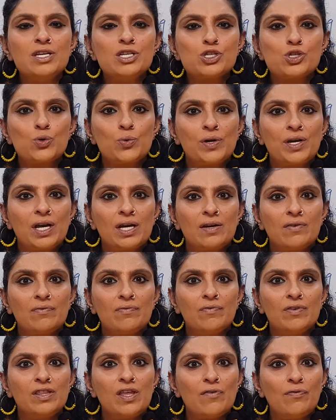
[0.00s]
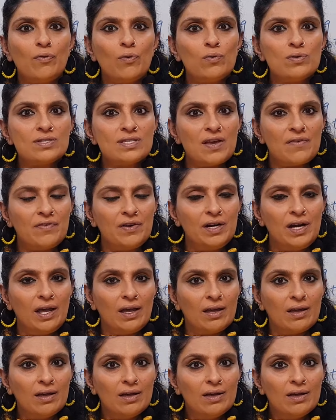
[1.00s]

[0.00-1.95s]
is doing it with their phones every day.